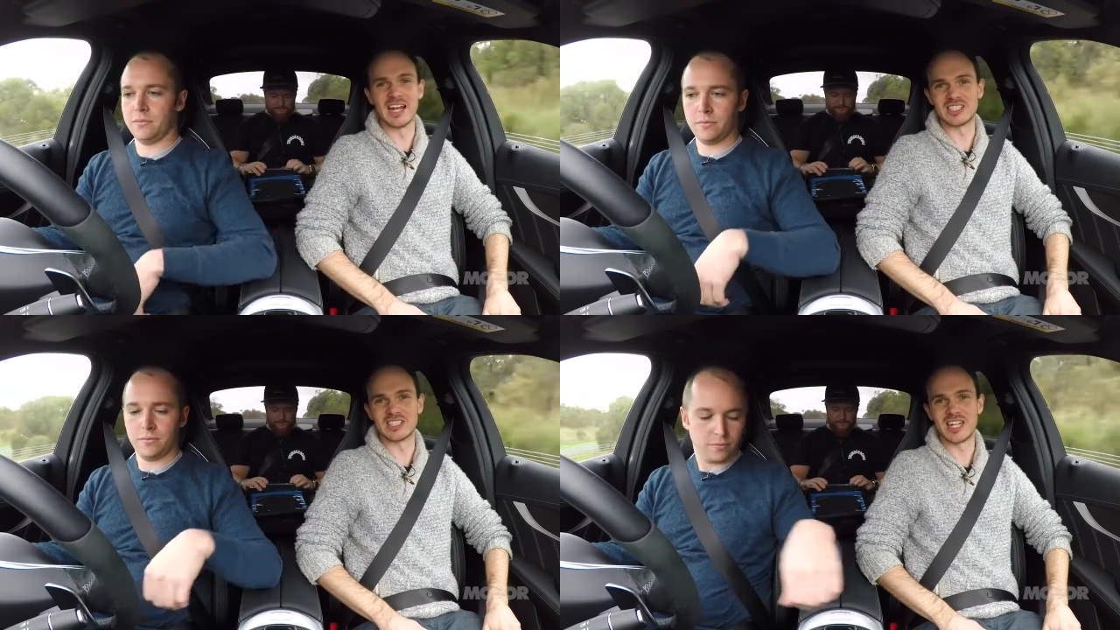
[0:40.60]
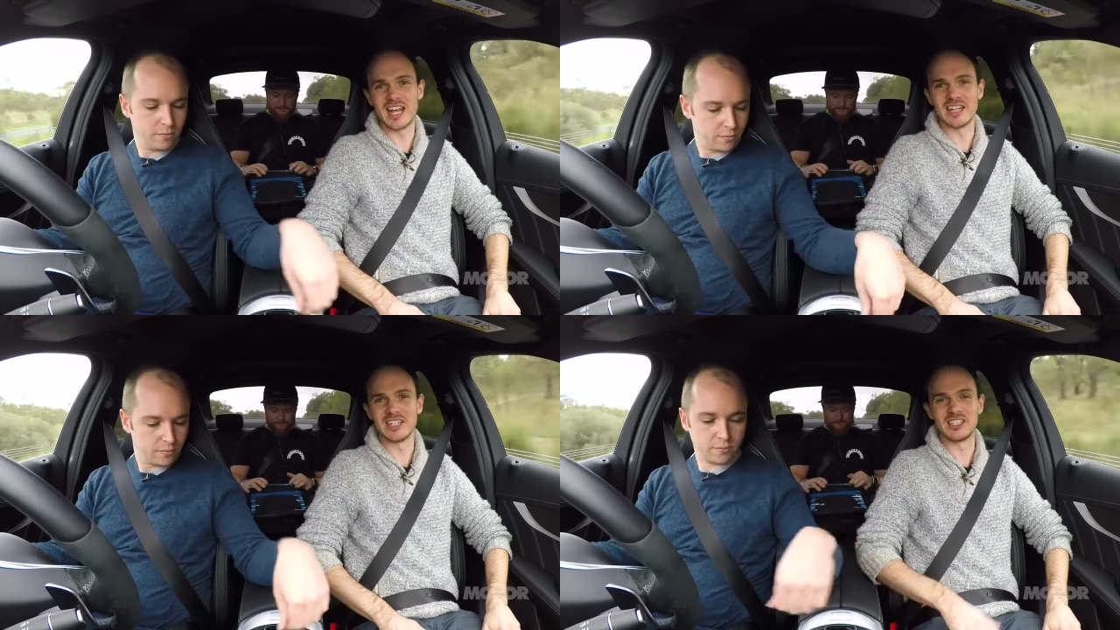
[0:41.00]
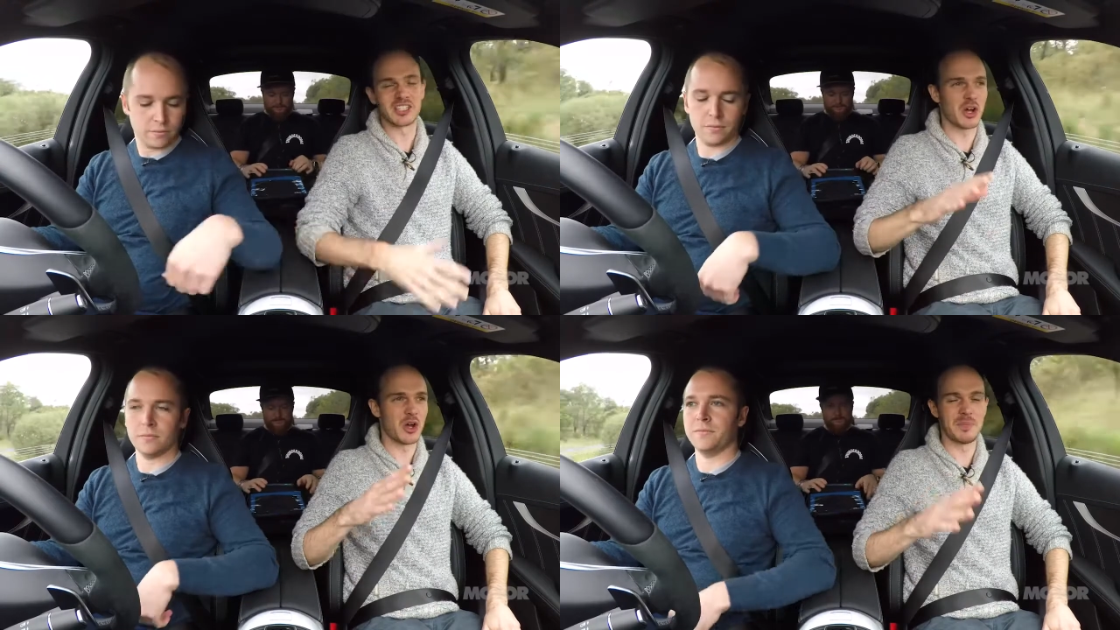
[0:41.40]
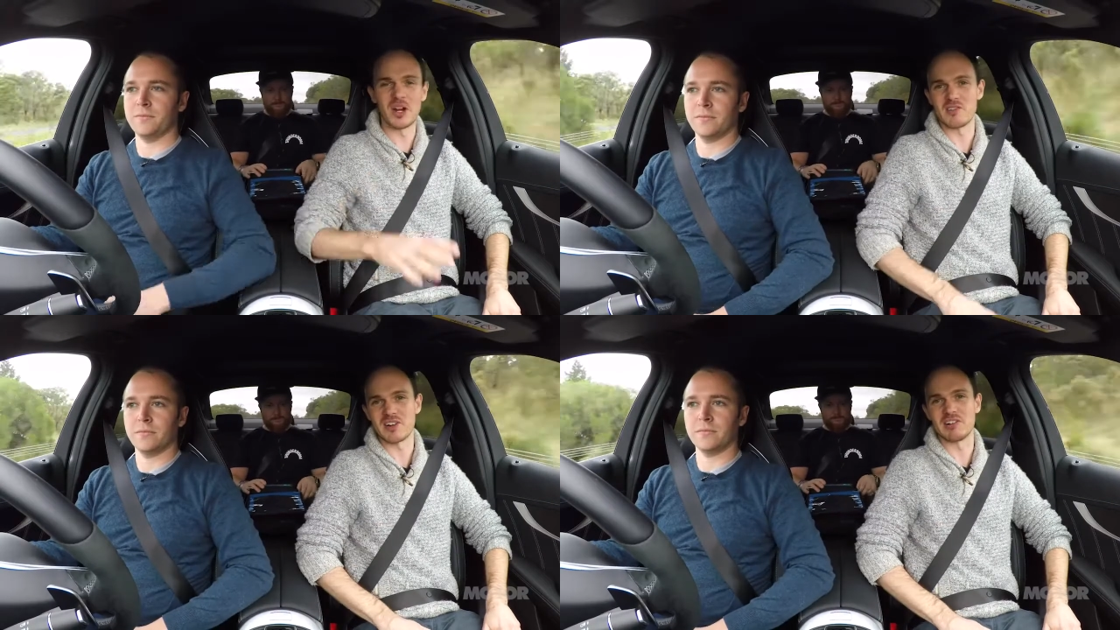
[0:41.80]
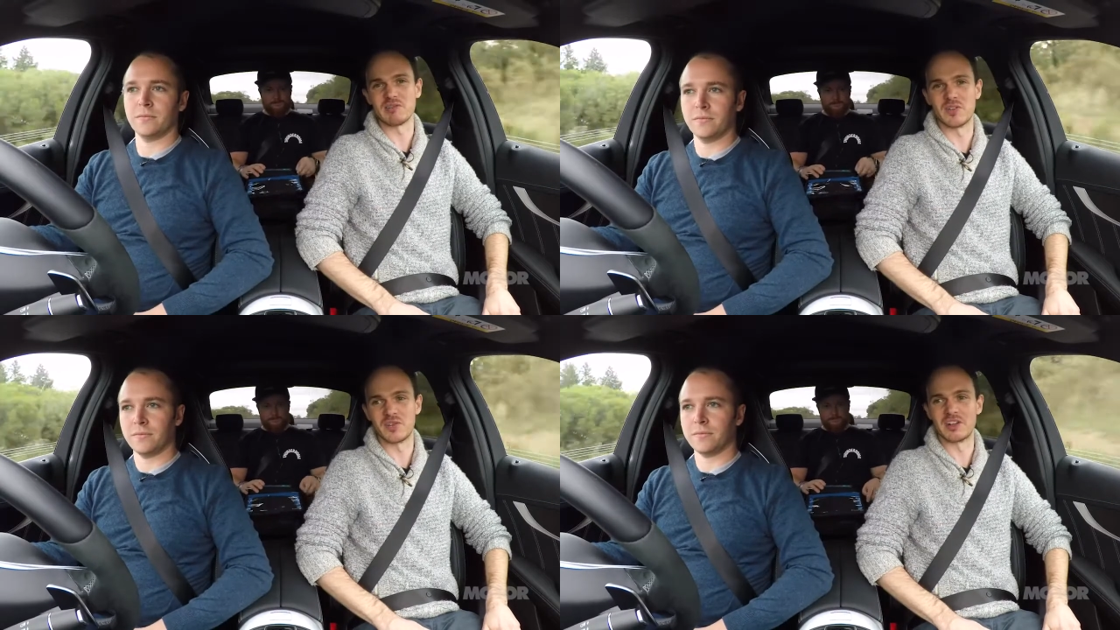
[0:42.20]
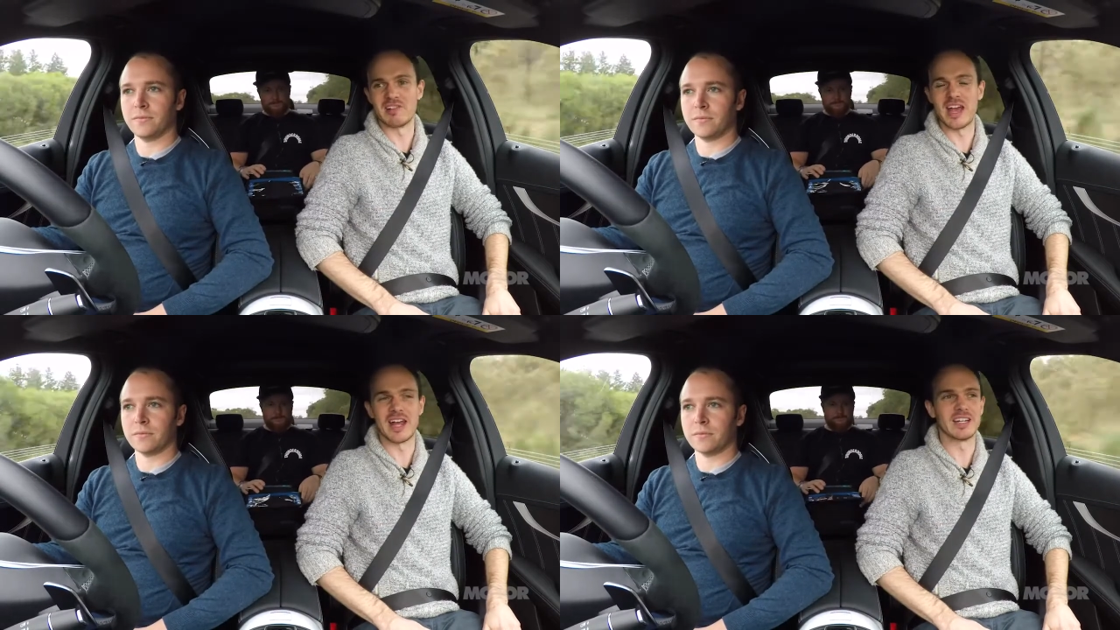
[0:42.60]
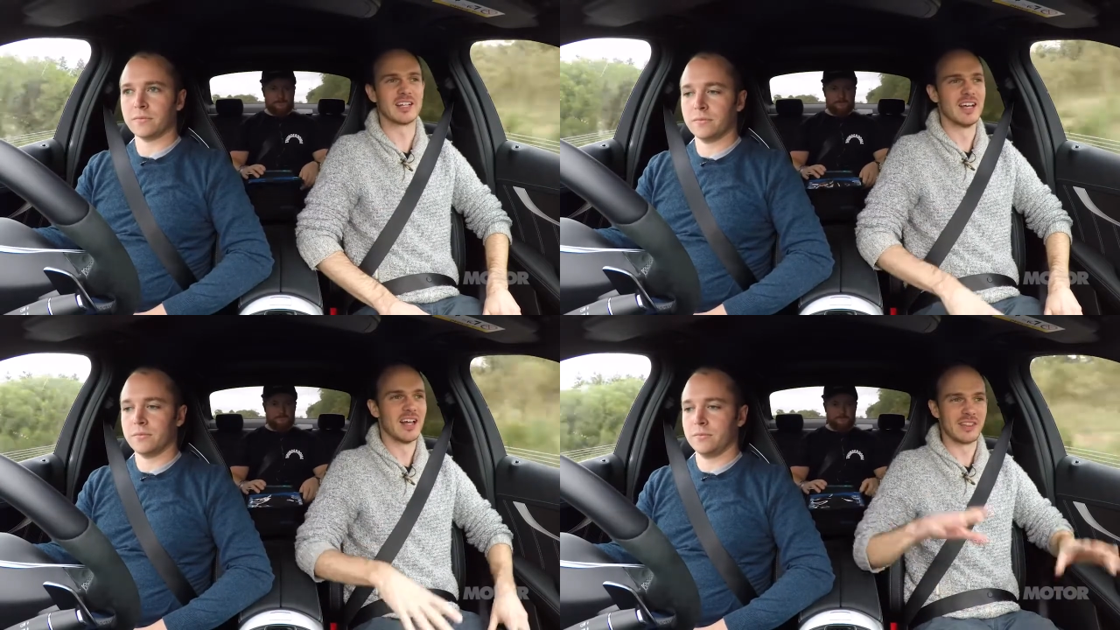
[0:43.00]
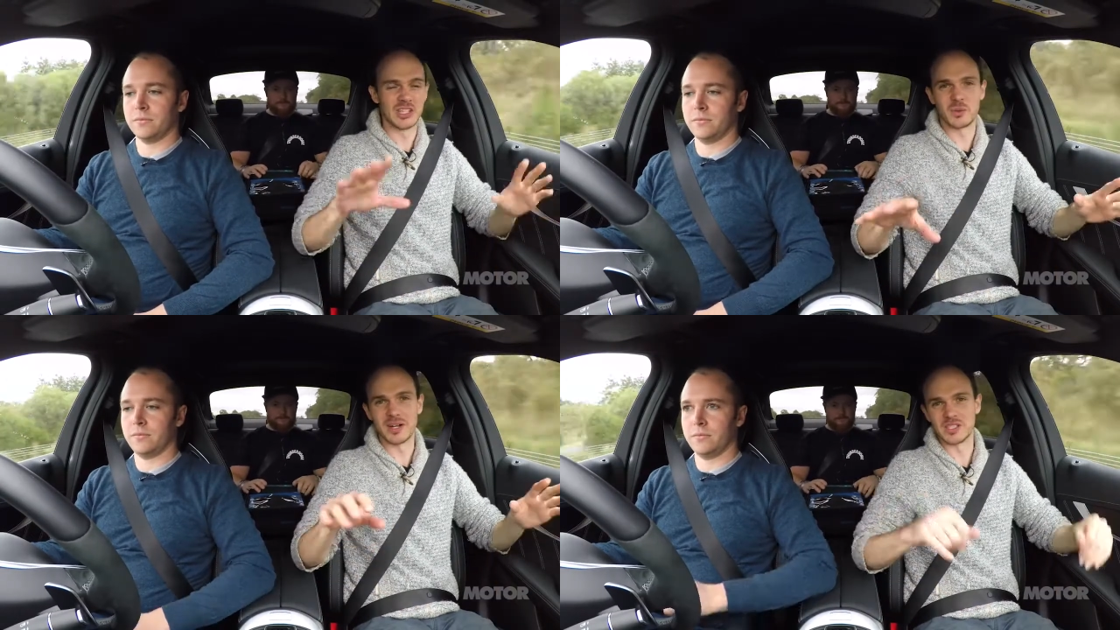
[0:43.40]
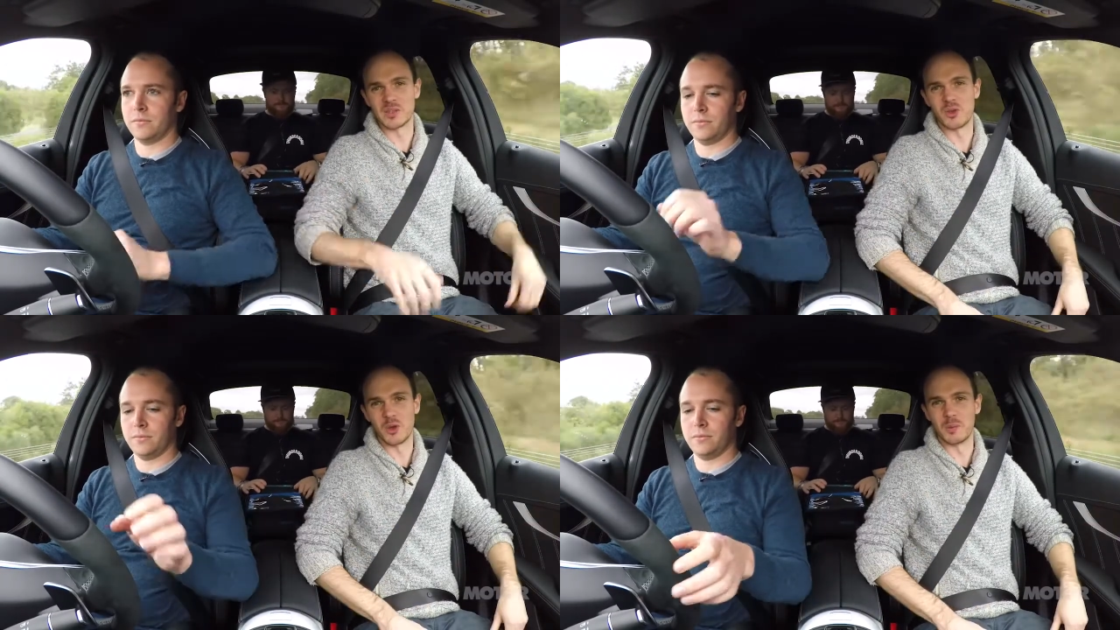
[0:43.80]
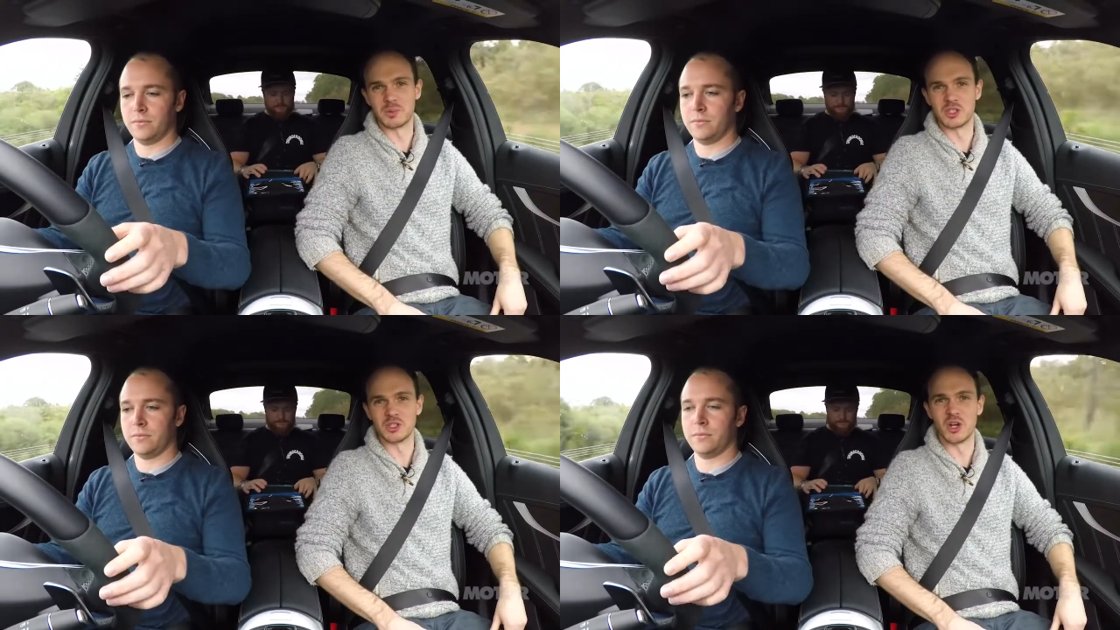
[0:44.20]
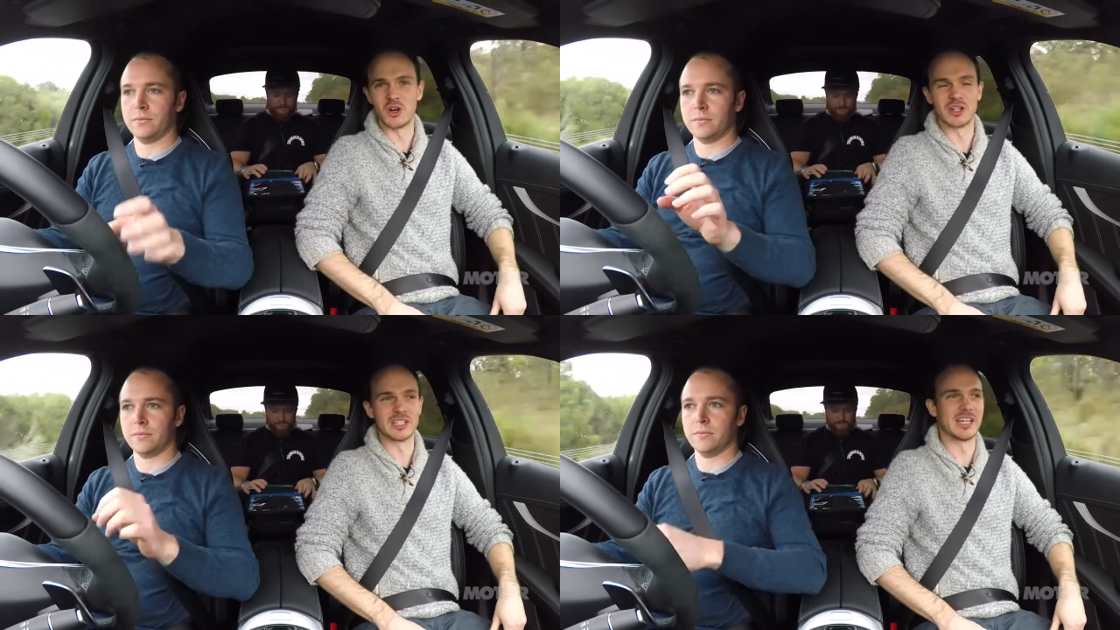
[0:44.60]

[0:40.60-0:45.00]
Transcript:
Speaker 1: as standard, so a bit over one hundred fifty grand. This one has a few options on it,